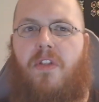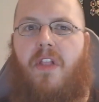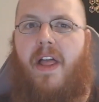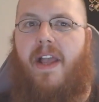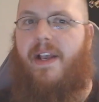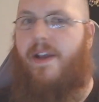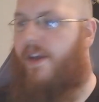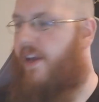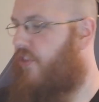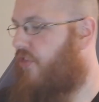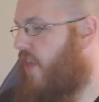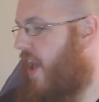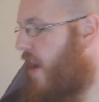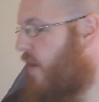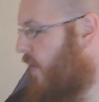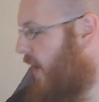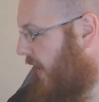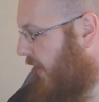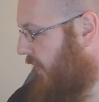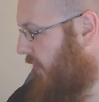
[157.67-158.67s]
like get that
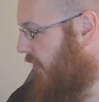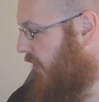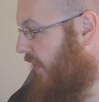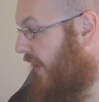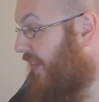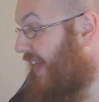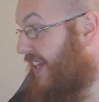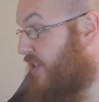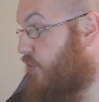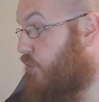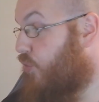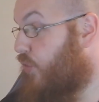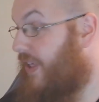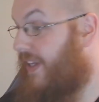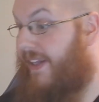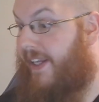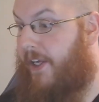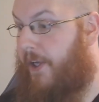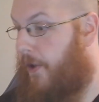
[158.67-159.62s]
regularly. That's really